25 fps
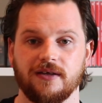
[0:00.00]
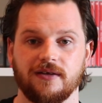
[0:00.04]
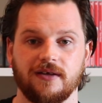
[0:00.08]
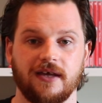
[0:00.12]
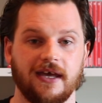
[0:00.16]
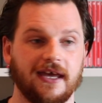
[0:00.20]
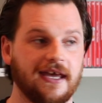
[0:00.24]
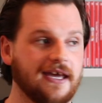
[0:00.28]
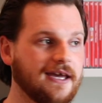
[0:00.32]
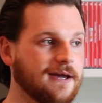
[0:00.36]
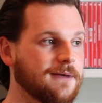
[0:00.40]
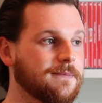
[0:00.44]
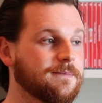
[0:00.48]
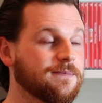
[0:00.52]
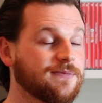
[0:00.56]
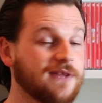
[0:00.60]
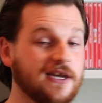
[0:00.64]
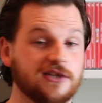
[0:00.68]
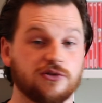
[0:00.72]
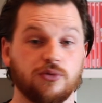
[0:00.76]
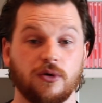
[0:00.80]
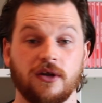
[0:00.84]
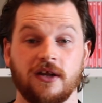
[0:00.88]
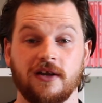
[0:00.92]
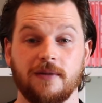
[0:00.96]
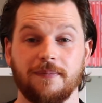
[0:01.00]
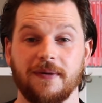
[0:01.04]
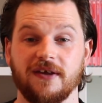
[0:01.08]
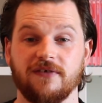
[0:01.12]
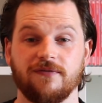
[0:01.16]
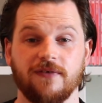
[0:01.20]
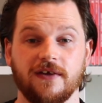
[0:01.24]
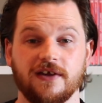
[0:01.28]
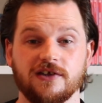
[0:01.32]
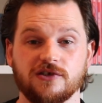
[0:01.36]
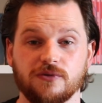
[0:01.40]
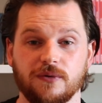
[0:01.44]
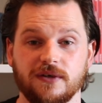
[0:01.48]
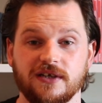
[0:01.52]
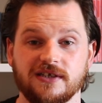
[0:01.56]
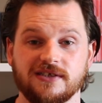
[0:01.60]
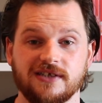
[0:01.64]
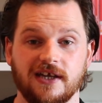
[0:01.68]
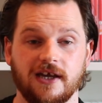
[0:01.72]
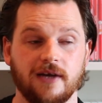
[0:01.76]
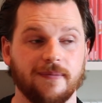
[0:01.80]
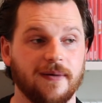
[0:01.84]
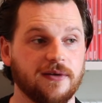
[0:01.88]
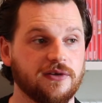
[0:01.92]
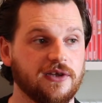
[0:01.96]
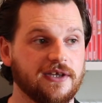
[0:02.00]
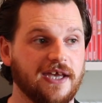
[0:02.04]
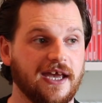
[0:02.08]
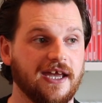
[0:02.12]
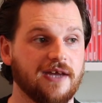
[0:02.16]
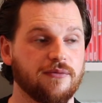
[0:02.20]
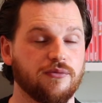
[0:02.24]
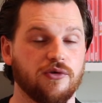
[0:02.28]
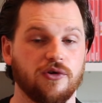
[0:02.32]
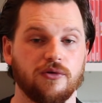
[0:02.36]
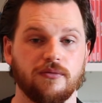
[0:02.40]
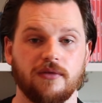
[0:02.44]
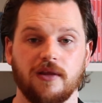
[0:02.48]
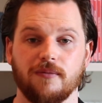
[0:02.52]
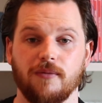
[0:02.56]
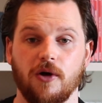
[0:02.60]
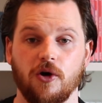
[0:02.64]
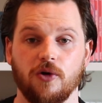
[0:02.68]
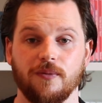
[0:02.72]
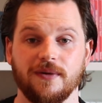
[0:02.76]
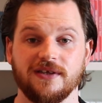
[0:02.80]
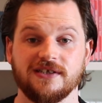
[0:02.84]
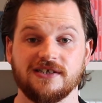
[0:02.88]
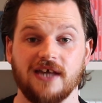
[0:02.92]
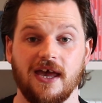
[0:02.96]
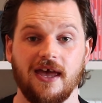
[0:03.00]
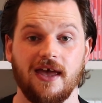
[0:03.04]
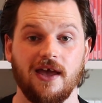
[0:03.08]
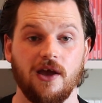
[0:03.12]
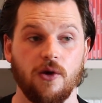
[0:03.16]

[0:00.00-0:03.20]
That's one of the big things I want to say about the game room at the moment.